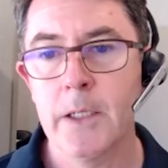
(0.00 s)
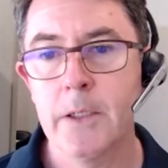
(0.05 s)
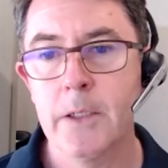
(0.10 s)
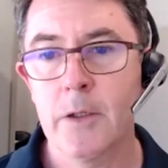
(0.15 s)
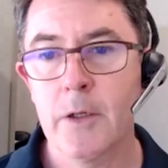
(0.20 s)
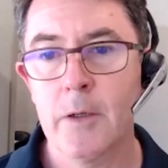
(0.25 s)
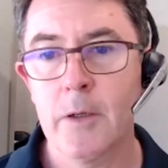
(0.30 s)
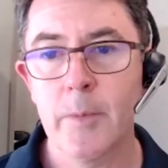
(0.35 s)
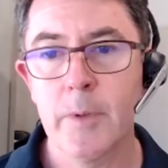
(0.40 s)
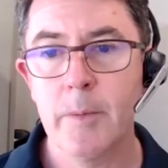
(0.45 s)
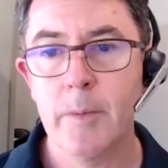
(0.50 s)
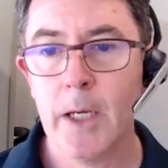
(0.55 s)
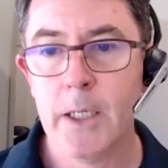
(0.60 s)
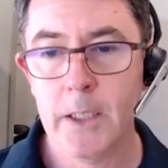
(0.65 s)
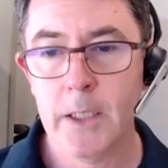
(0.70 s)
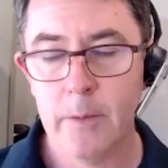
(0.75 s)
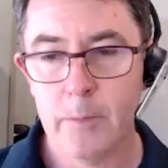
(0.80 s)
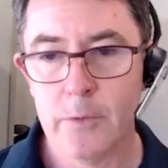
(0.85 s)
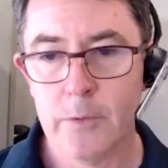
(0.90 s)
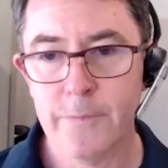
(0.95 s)
I'll be
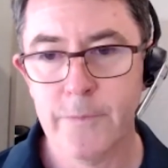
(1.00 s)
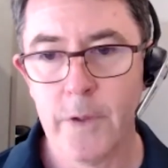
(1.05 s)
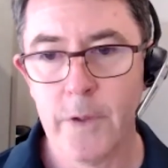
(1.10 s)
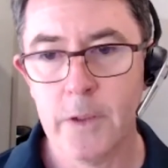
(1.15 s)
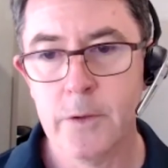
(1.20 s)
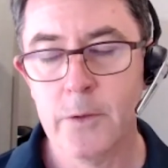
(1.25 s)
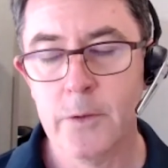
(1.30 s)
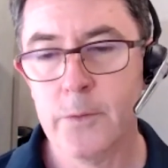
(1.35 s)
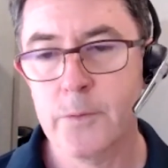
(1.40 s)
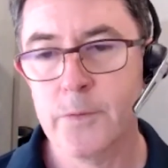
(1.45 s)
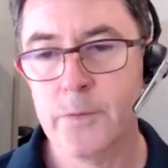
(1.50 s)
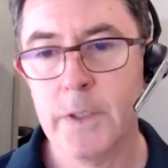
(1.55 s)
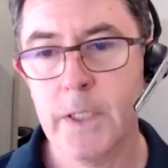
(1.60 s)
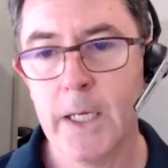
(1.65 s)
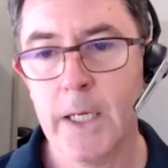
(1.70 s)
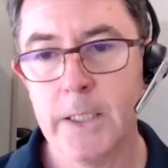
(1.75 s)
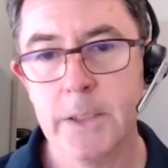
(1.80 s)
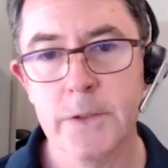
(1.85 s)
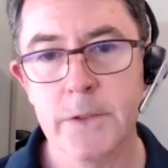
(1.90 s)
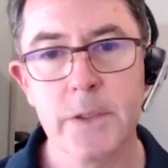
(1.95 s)
making more phone calls
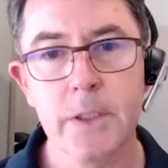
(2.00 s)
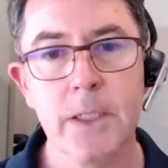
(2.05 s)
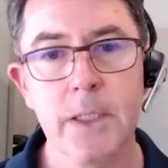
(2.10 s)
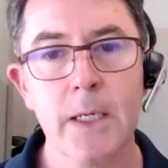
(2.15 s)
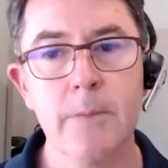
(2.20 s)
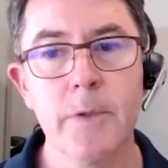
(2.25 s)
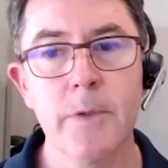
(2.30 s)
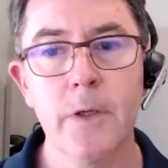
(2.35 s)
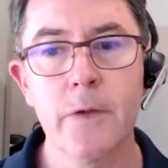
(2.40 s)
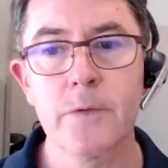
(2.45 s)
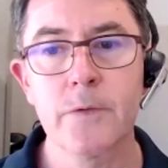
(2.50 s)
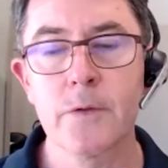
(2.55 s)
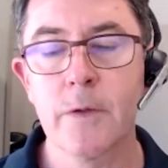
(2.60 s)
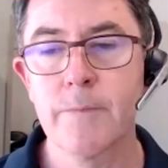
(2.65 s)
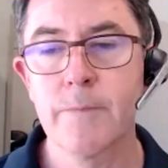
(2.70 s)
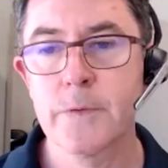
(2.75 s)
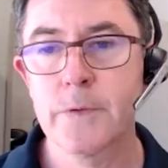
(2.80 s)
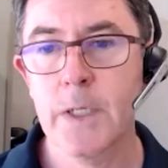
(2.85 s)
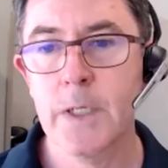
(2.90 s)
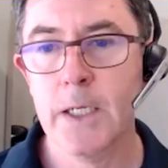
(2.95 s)
today just to keep those
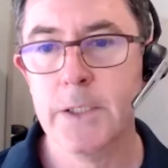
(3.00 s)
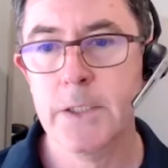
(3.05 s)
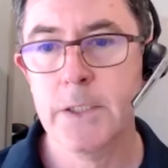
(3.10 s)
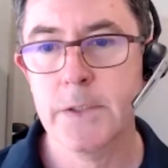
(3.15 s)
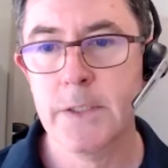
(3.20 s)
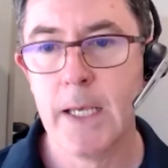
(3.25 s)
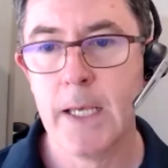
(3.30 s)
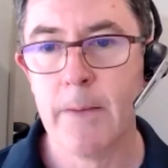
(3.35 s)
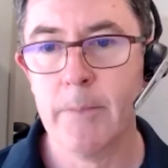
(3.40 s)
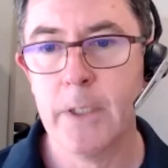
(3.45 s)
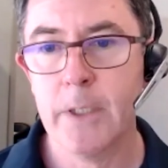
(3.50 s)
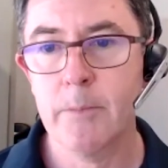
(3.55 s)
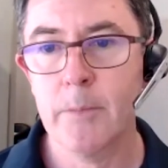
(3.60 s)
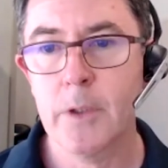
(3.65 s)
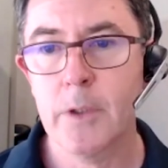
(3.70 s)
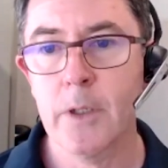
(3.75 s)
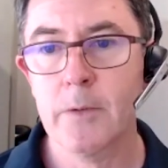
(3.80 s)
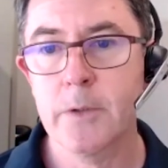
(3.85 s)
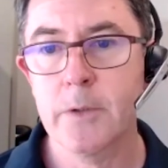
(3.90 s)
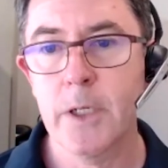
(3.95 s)
conversations happening.
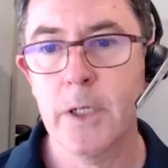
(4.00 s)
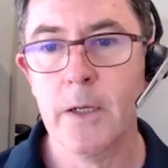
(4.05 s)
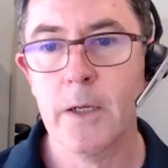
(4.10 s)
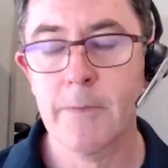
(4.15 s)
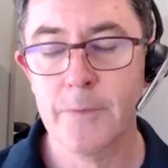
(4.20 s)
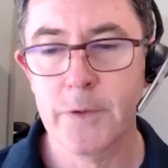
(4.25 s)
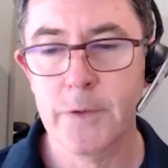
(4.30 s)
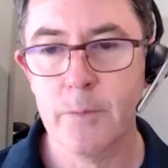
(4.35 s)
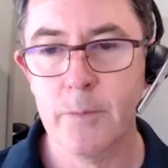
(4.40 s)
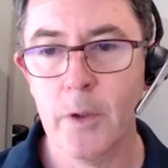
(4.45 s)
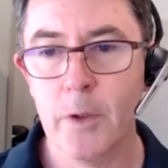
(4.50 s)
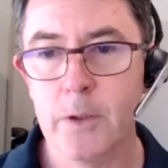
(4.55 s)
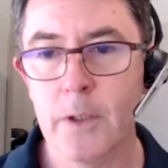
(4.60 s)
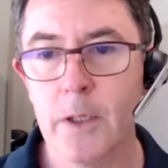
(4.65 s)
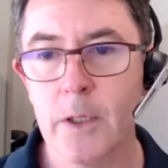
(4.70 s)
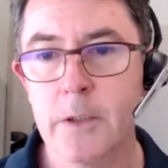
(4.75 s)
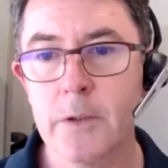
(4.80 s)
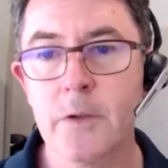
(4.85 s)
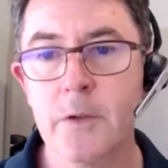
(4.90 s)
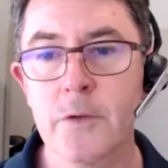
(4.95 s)
But I, obviously won't
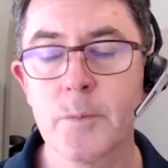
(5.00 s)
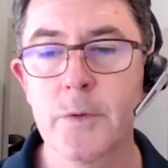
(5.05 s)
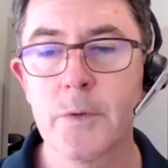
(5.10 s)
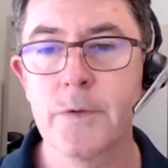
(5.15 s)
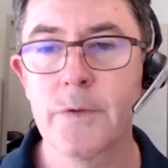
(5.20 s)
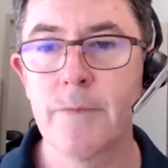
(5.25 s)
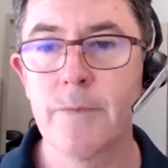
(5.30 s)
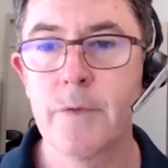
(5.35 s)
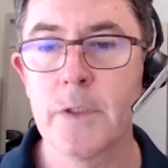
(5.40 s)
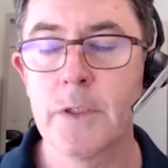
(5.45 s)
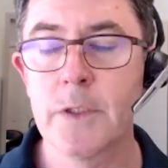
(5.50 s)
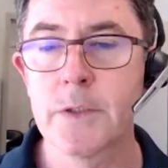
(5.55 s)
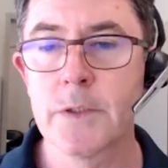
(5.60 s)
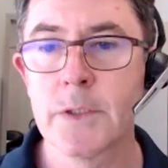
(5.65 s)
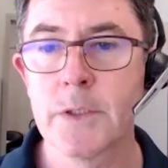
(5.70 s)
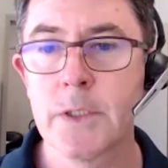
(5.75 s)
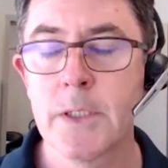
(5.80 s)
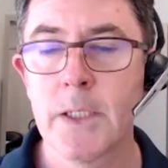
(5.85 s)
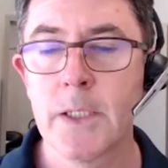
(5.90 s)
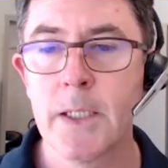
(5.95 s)
go into specifics.
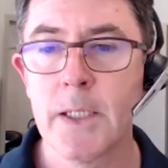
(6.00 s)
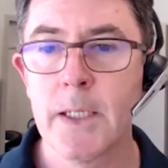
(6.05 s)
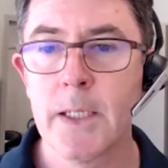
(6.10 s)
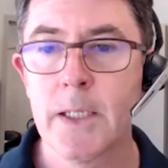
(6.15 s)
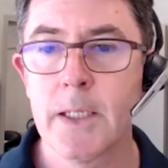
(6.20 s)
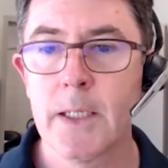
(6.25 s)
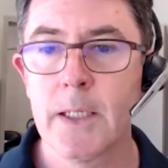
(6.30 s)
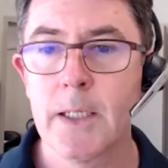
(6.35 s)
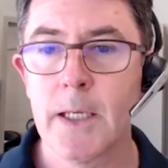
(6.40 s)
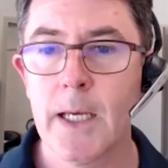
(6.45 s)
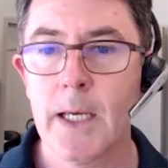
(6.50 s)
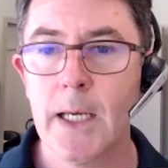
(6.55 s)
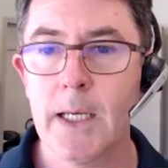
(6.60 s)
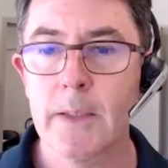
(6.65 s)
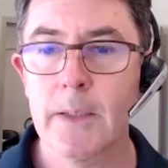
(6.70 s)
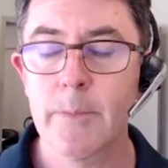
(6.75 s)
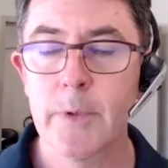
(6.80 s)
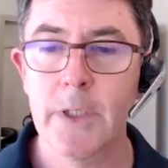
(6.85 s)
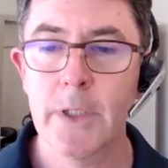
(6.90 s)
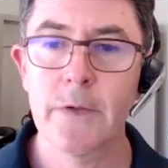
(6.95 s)

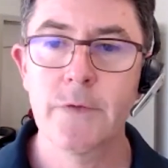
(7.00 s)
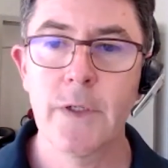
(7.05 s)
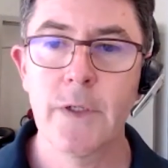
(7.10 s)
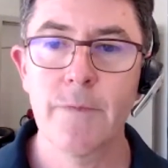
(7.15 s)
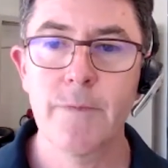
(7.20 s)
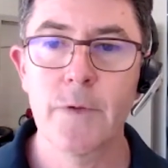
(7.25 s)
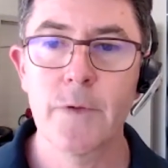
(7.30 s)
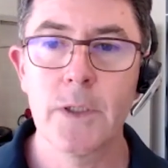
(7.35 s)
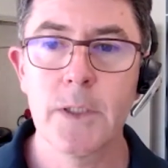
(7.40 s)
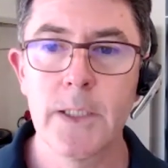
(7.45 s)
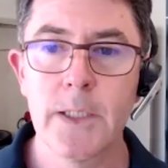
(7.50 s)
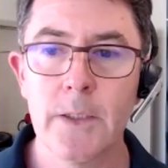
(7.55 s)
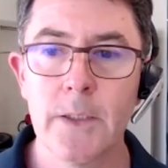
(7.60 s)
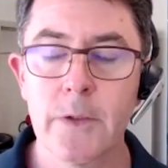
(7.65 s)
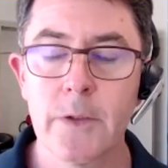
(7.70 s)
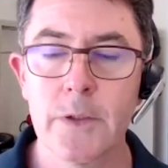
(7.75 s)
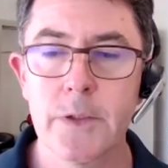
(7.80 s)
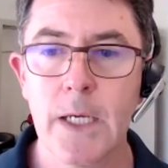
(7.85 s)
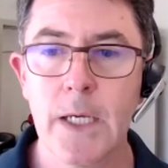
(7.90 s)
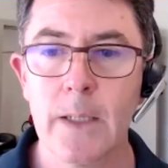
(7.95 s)
But that's definitely on
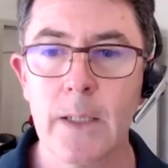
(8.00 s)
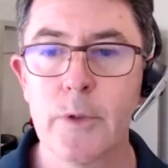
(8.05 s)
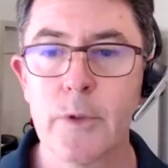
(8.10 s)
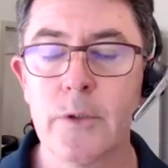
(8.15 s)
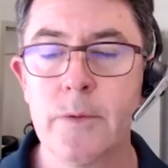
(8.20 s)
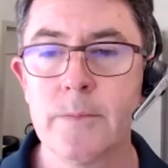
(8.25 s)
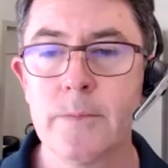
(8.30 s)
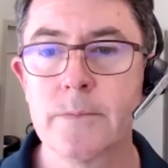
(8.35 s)
the table.